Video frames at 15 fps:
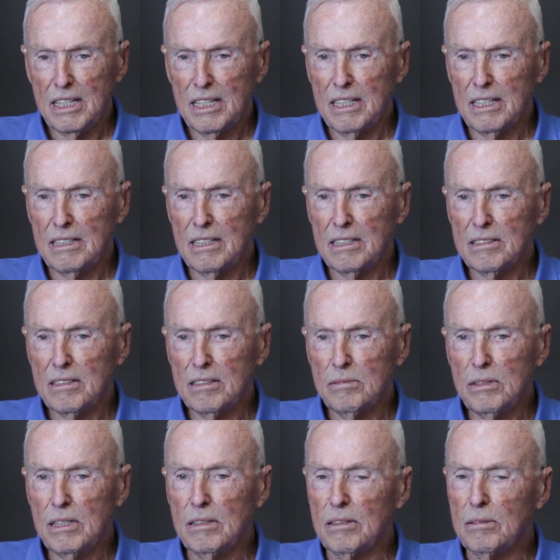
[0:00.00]
And I said,
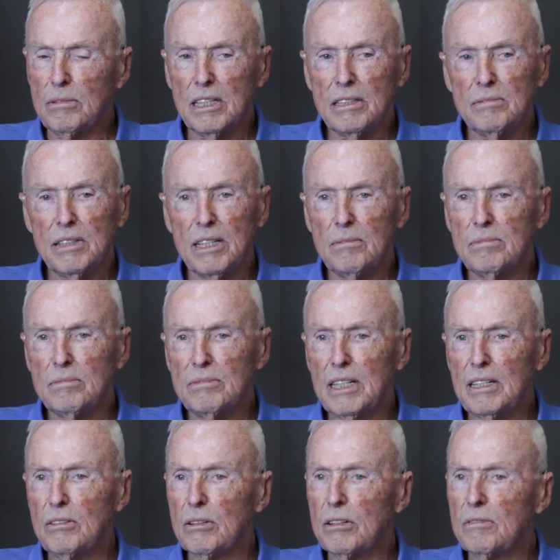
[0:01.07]
well, I might,
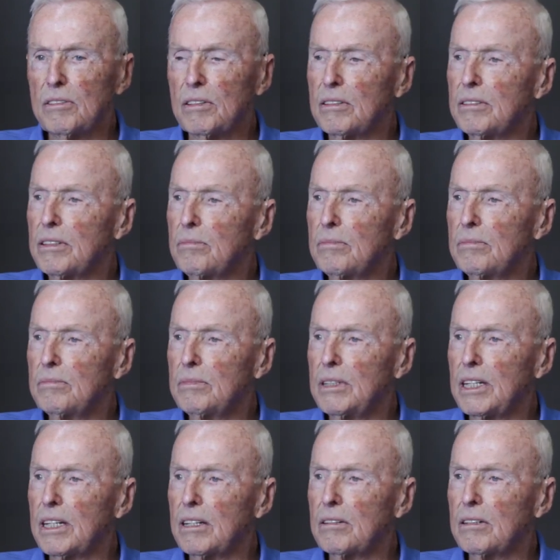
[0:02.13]
they're looking for
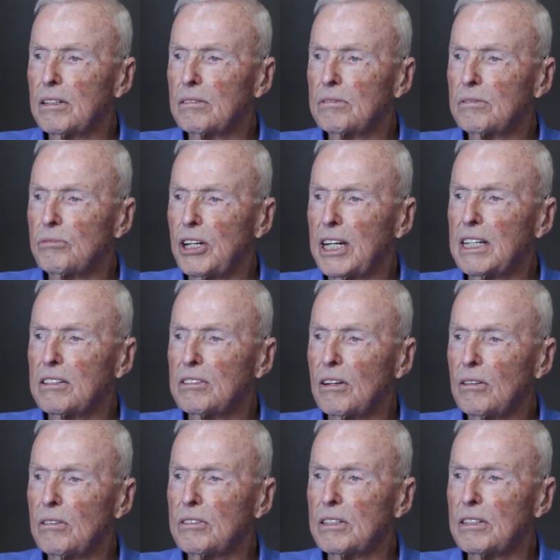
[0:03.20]
trained
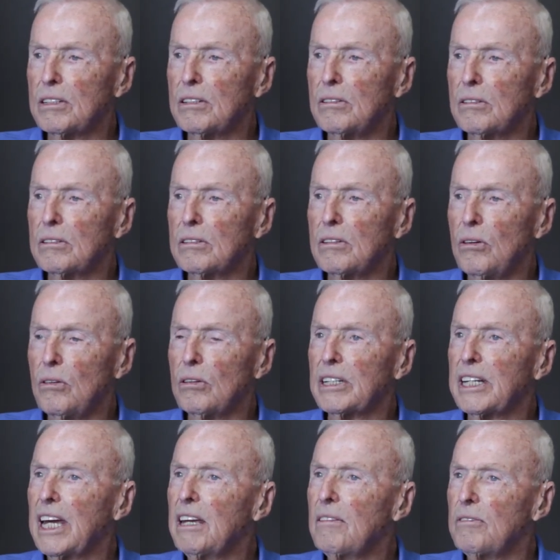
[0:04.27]
soldiers
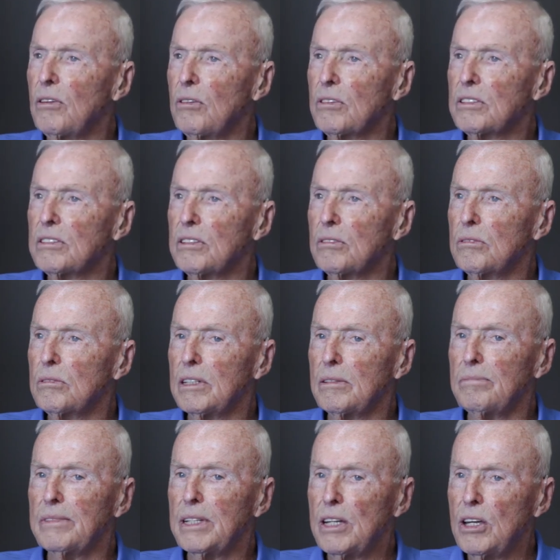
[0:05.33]
called K-Force
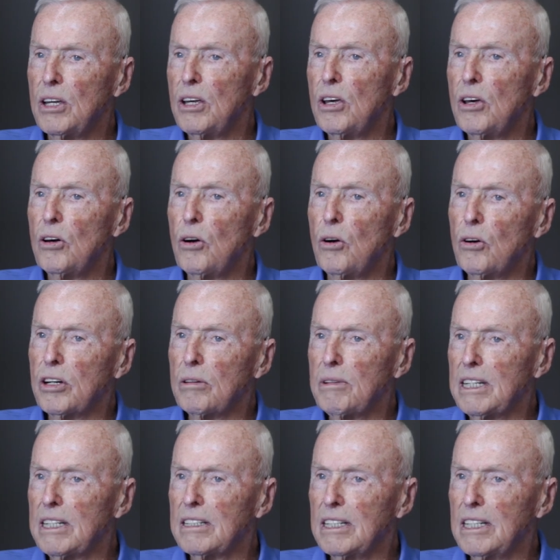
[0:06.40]
to
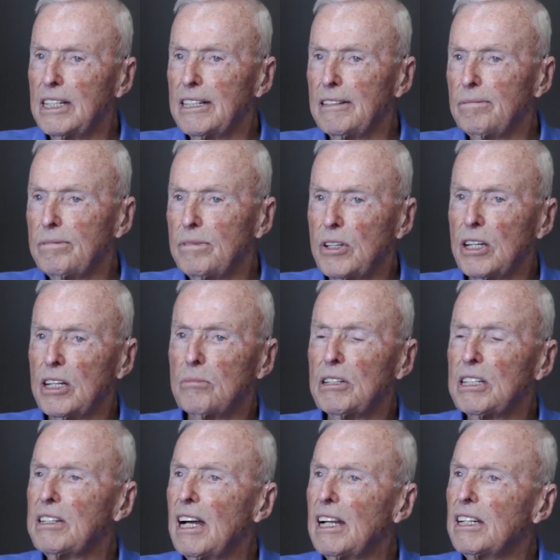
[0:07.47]
augment the 3rd
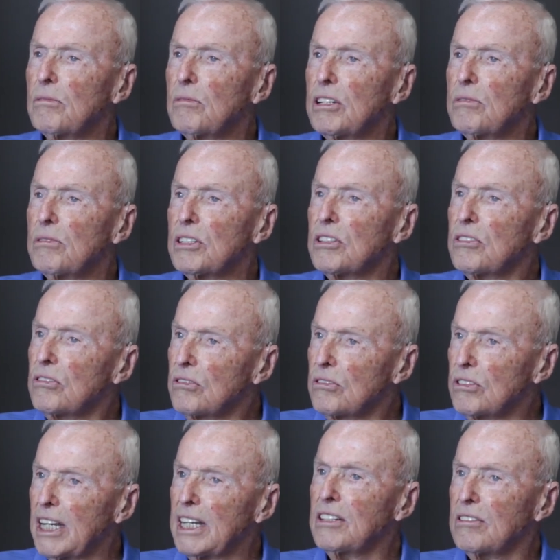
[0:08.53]
Battalion, which was
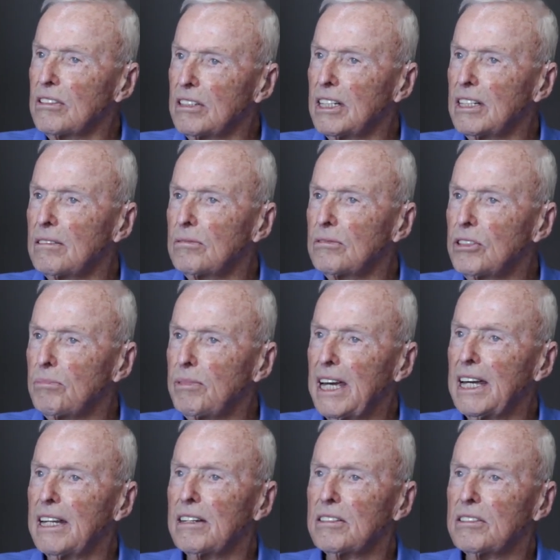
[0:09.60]
stationed in
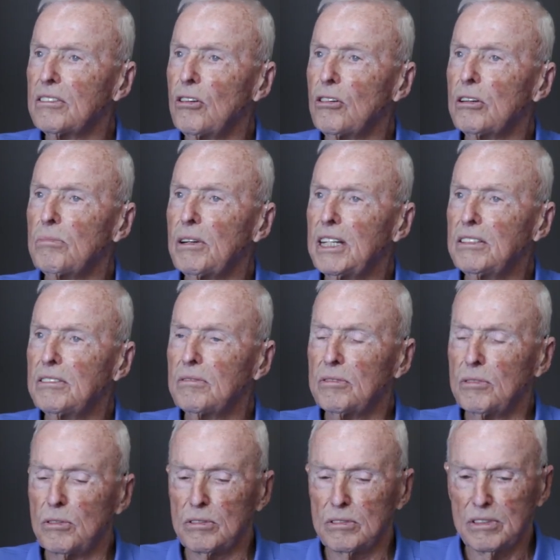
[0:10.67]
Japan as an occupation
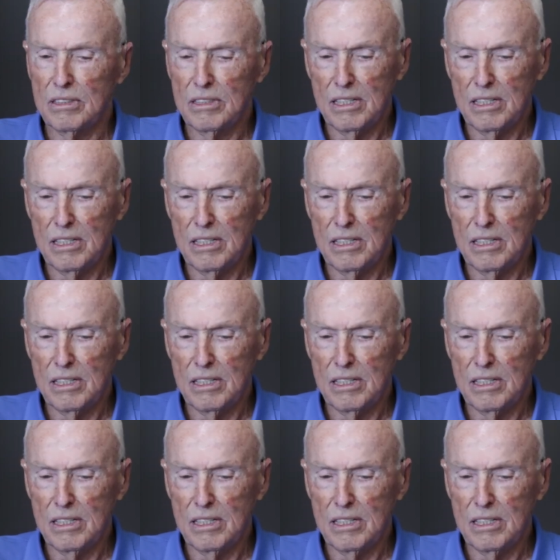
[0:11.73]
force.